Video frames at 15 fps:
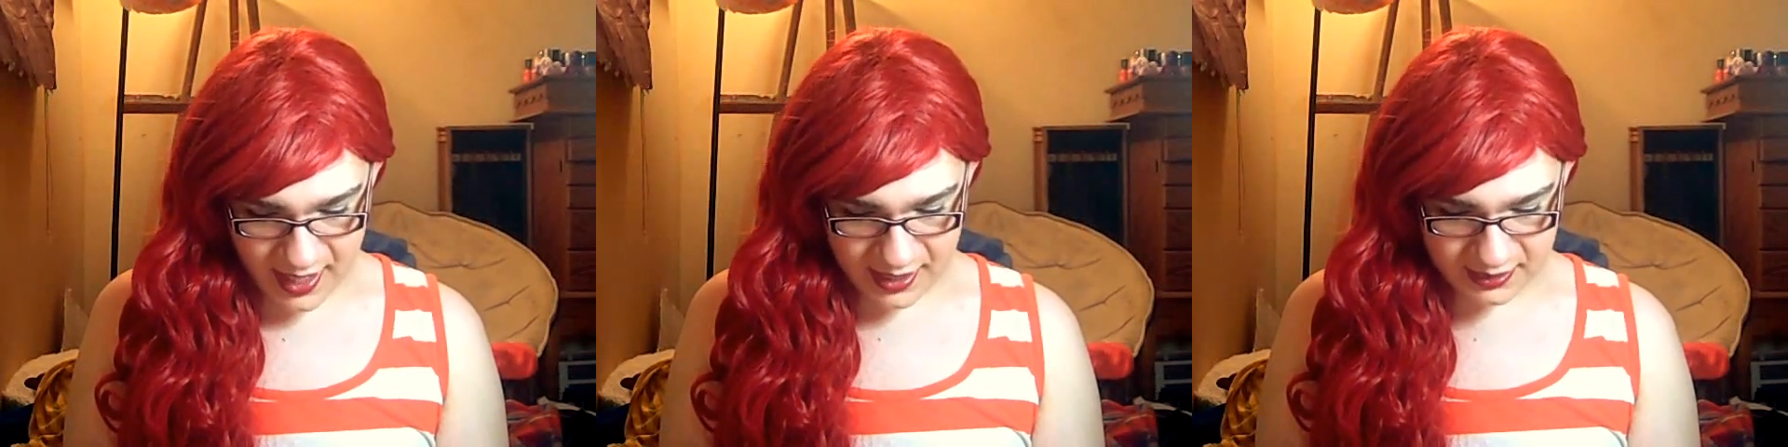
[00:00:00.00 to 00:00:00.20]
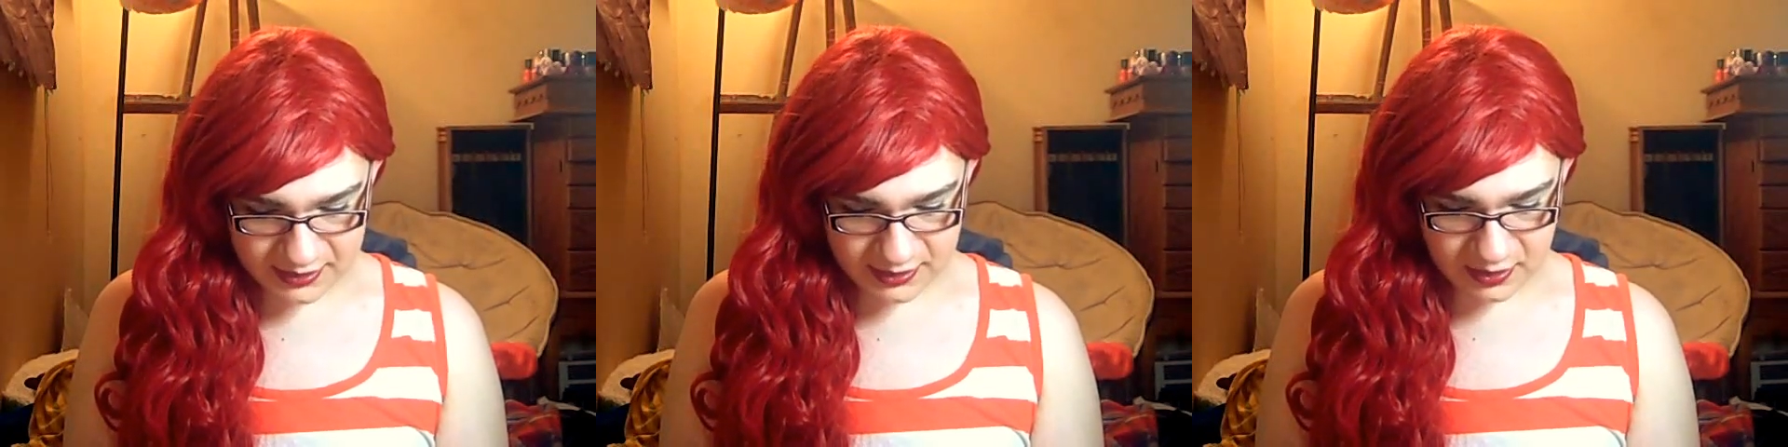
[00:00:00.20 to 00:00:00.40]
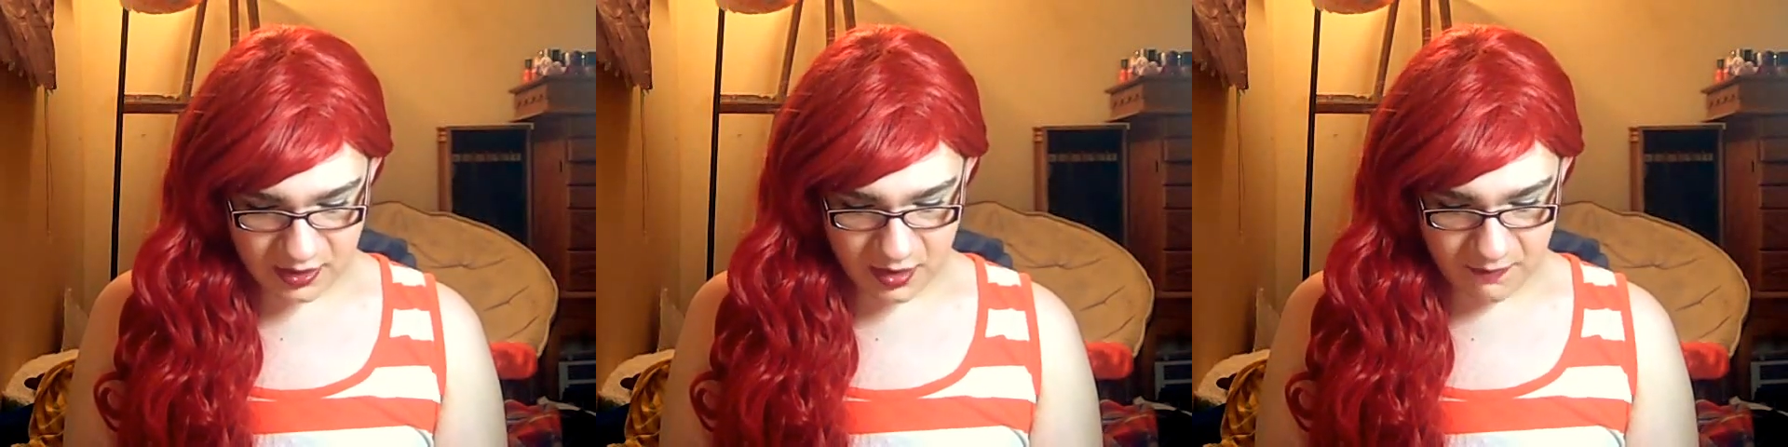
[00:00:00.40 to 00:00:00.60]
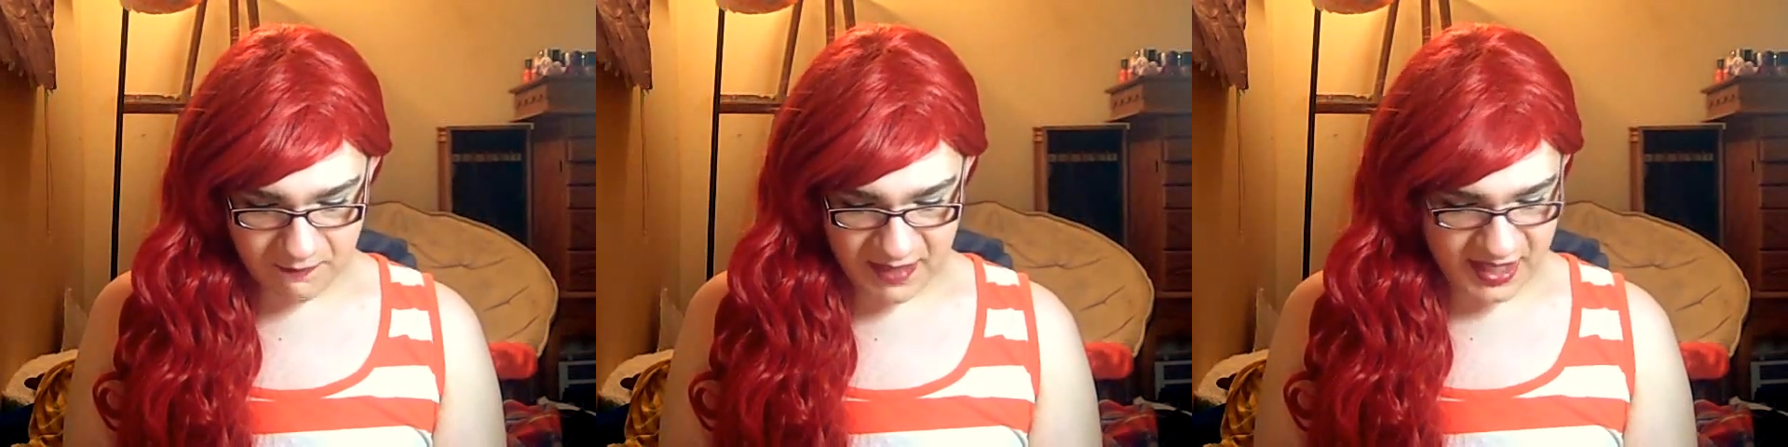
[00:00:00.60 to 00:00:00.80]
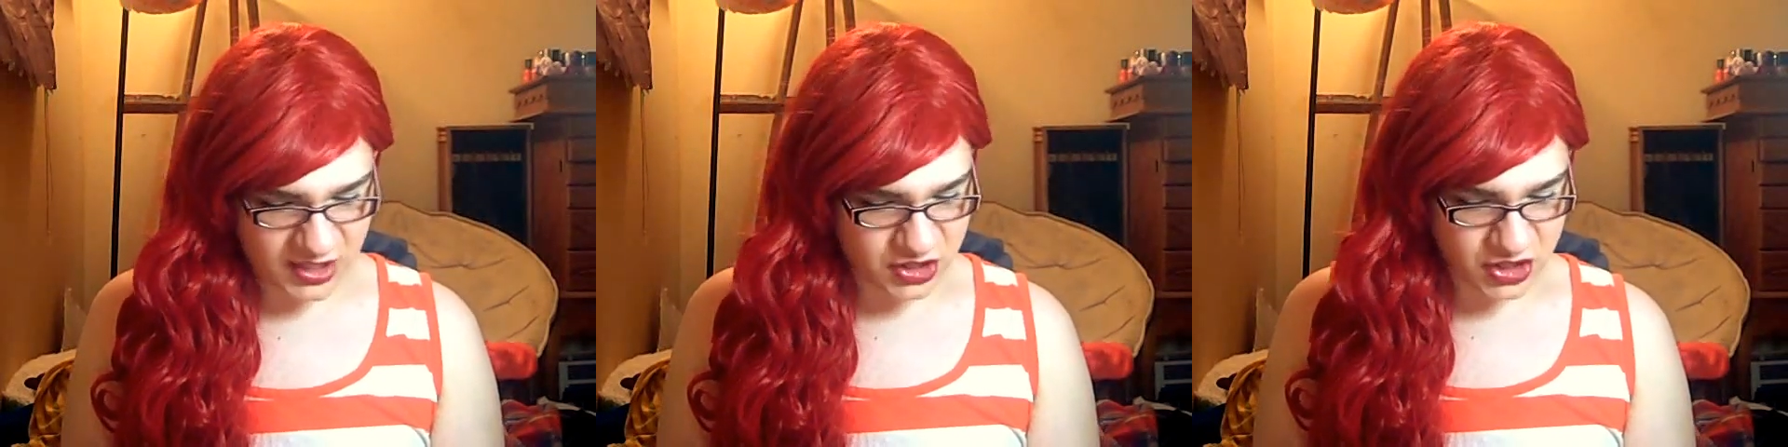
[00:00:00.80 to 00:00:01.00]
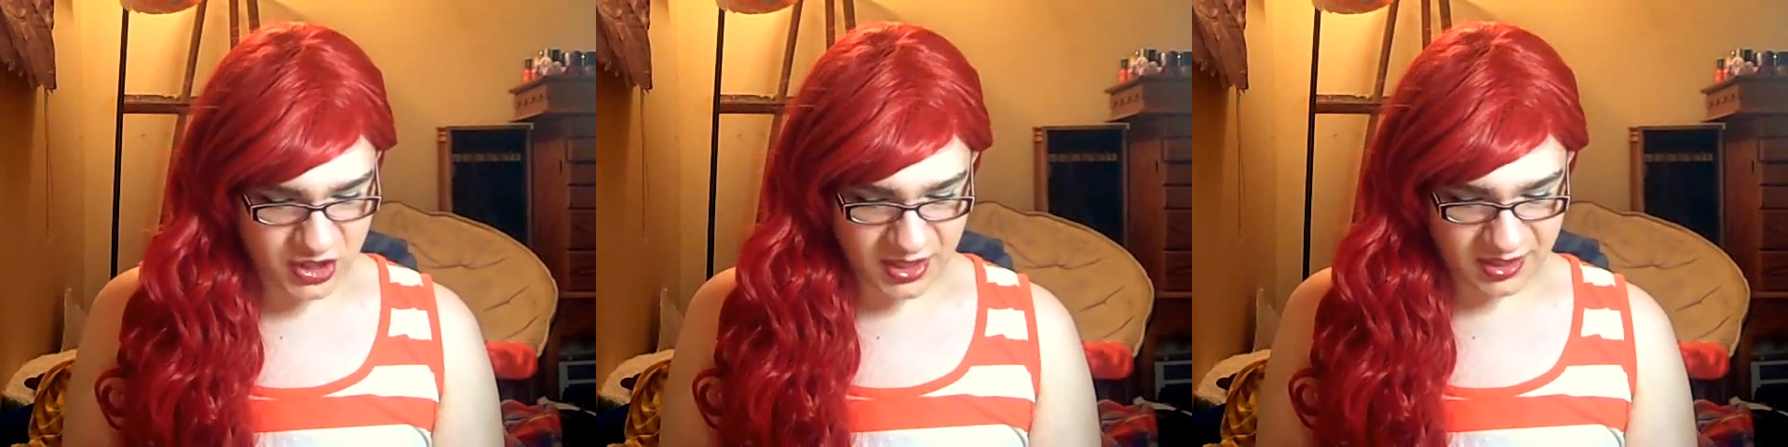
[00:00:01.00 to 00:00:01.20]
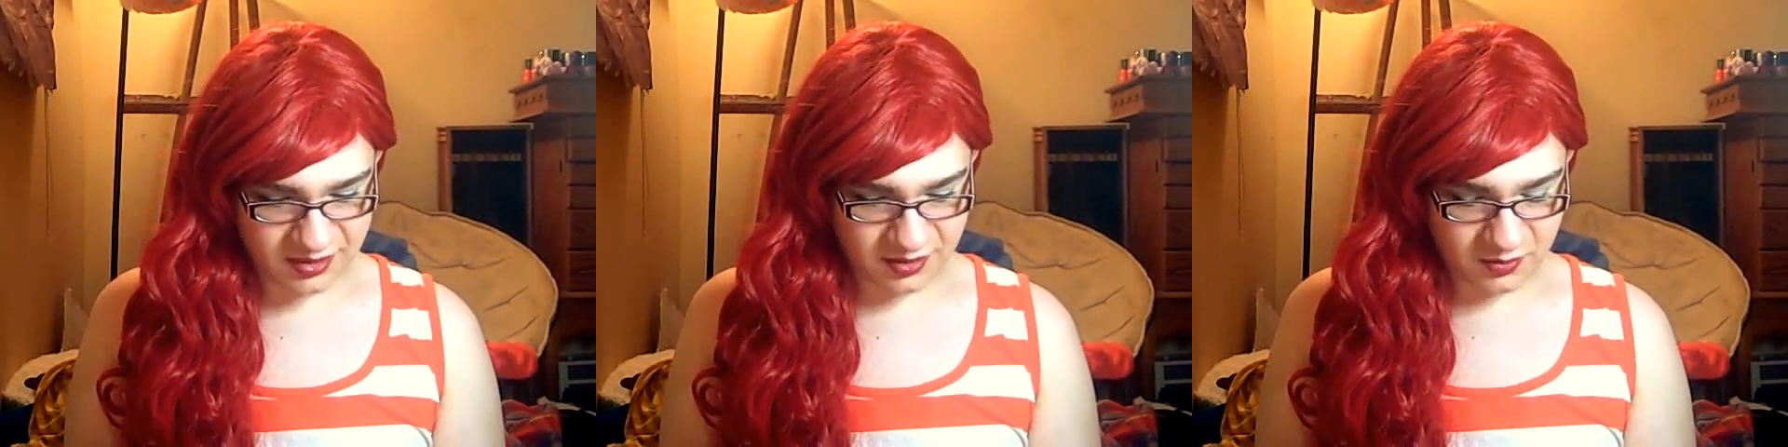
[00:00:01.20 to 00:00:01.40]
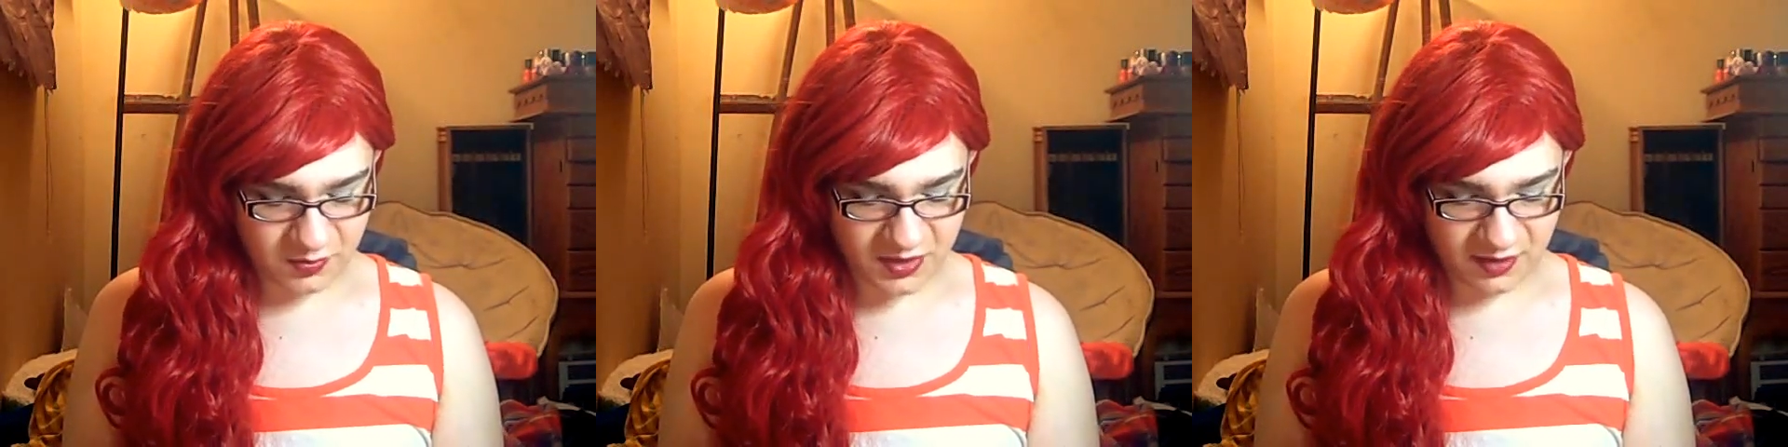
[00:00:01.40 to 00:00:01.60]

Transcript: exclamation,